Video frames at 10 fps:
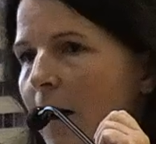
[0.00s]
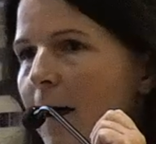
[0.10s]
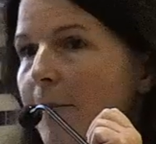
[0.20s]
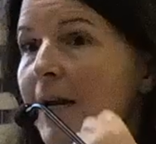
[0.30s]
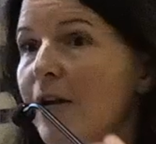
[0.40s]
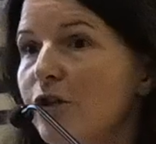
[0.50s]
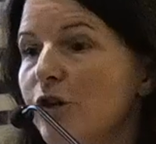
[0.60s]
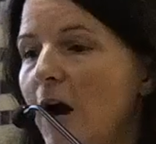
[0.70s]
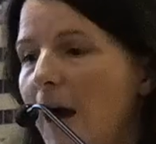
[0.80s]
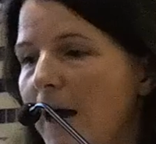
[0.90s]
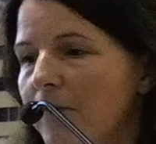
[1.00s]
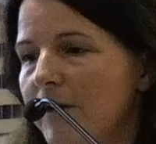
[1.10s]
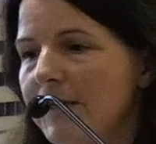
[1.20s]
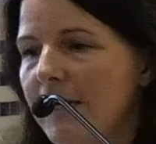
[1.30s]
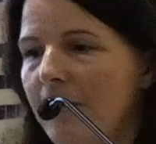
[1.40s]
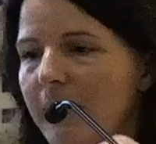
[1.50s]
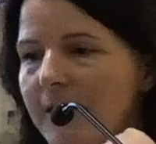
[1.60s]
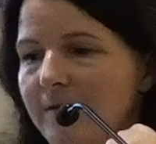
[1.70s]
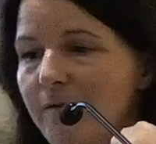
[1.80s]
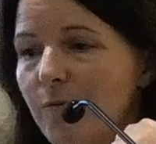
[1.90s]
Here's your high-risk
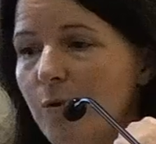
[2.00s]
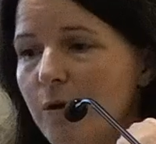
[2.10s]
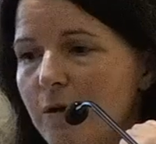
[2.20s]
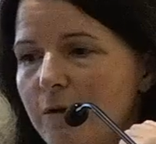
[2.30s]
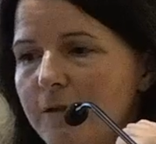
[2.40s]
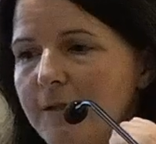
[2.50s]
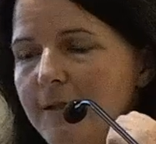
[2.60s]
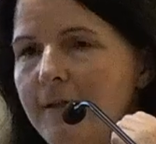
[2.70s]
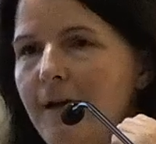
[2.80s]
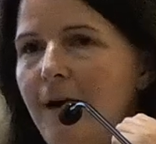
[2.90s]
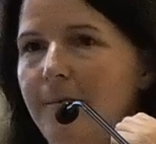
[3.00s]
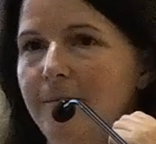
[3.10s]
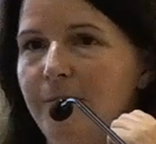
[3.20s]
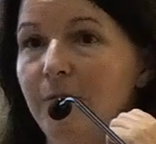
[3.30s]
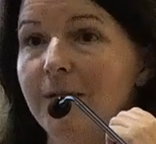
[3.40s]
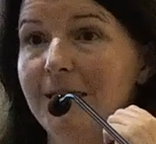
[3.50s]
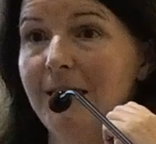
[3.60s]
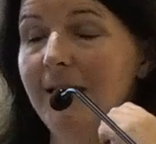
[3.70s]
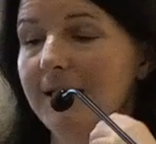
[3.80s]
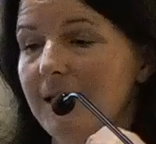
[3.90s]
areas of the world. You can
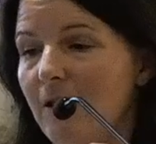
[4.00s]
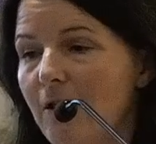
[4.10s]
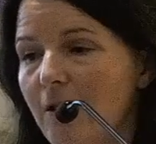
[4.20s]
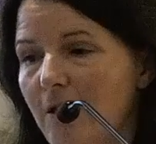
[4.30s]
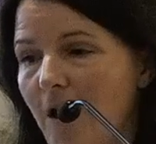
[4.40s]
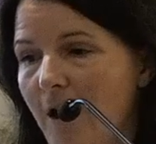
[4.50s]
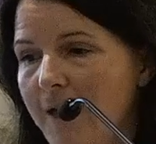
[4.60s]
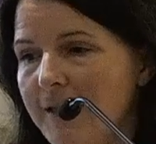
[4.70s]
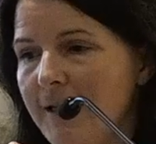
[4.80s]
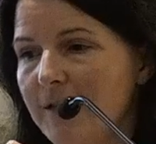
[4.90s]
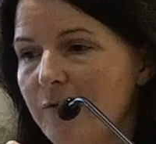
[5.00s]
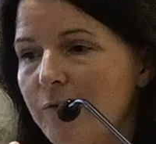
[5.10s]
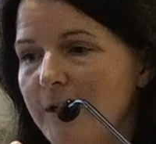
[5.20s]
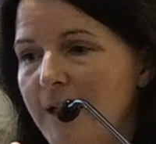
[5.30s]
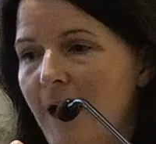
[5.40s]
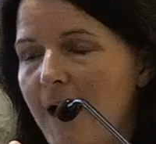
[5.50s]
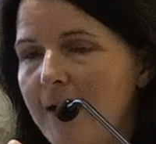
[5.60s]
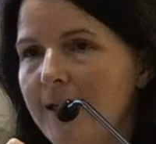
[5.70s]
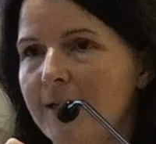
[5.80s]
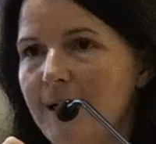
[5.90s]
see it's a lot that's really
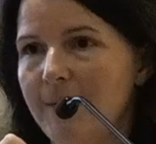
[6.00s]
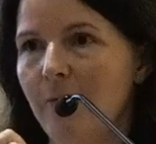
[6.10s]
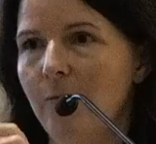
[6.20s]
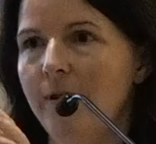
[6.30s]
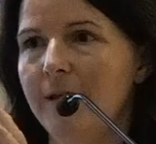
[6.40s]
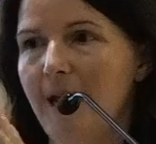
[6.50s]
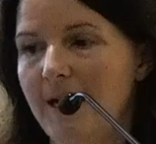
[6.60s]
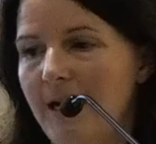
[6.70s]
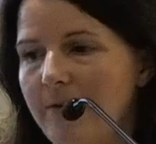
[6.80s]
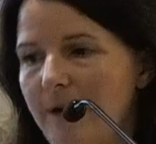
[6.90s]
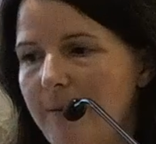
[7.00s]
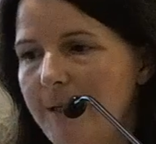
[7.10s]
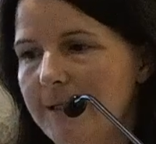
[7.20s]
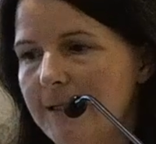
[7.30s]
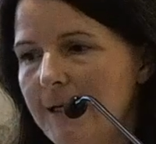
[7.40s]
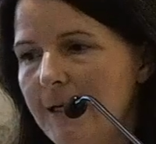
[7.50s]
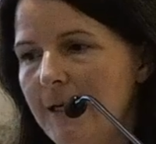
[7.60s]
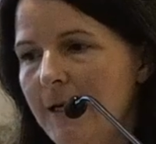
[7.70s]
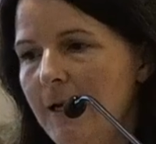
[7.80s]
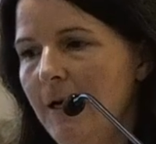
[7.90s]
highly endemic with canine rabies.
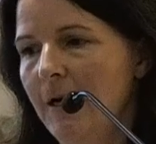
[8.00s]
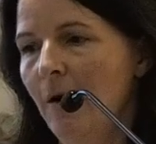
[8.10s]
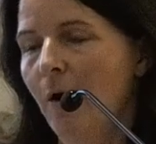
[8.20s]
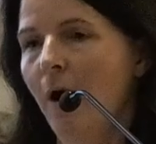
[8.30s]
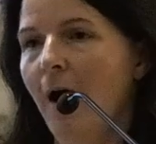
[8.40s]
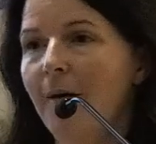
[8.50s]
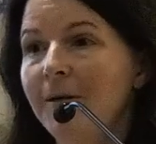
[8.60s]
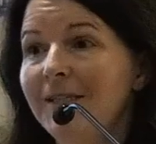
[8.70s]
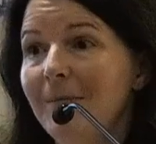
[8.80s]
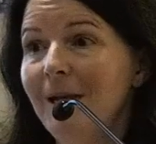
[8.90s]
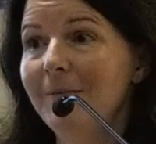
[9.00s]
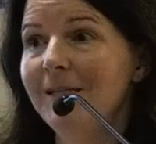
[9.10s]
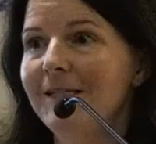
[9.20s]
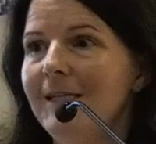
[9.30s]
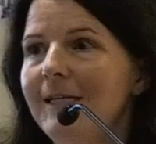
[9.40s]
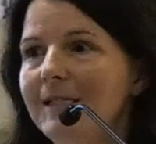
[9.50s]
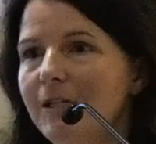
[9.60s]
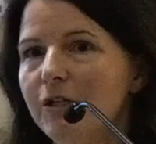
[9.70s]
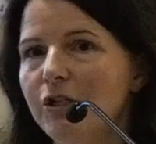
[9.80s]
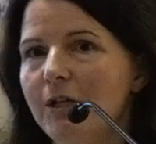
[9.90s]
Sometimes it's
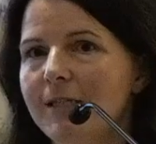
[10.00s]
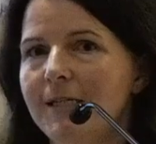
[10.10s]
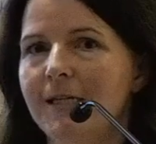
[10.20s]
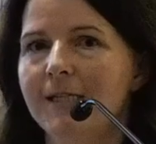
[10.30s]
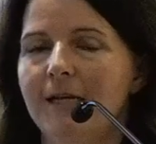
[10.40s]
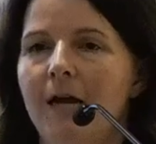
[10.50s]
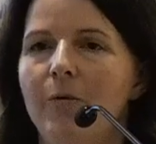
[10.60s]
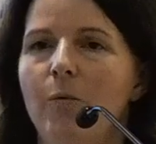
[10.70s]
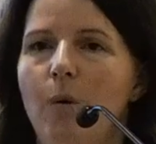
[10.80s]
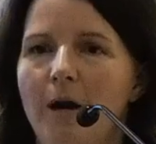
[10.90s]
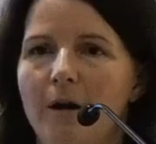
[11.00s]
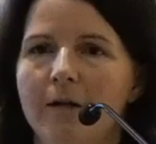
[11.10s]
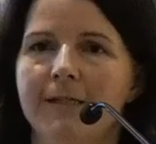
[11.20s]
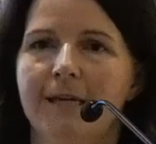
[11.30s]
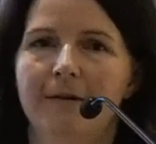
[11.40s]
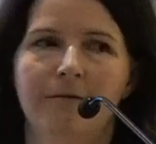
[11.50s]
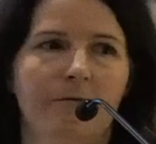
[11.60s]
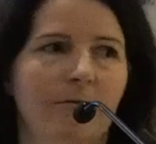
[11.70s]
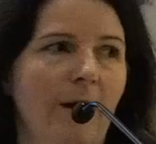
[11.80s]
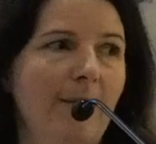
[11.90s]
easier just to decide where is
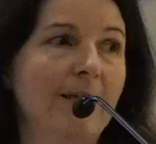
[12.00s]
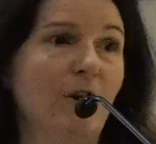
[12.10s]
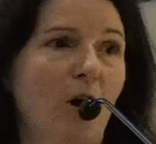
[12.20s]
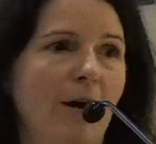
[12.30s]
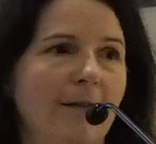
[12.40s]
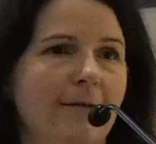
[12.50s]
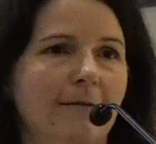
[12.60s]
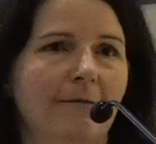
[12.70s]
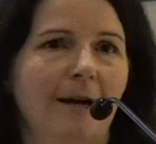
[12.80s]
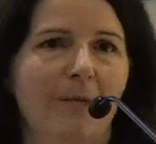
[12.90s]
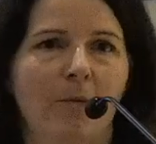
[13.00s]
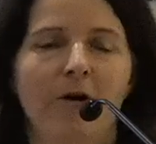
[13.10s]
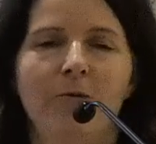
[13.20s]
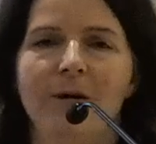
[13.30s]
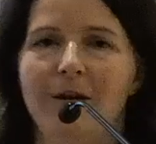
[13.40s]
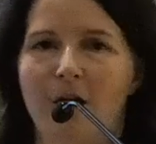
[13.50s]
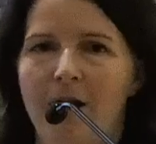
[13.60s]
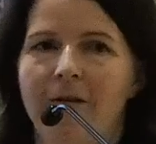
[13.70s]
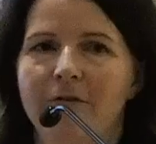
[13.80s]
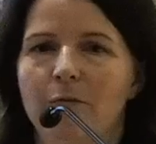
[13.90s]
rabies not, right? Where do we not
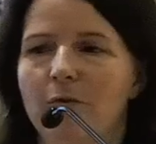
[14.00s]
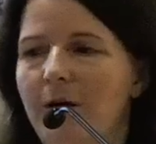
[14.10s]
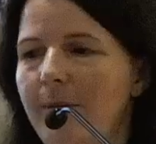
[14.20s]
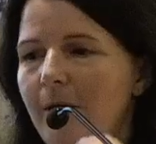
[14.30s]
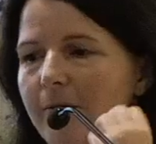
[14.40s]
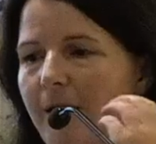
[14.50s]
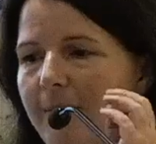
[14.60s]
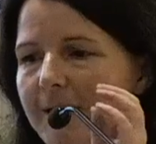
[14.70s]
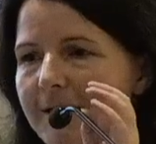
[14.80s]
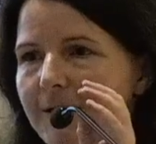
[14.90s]
have to worry about rabies?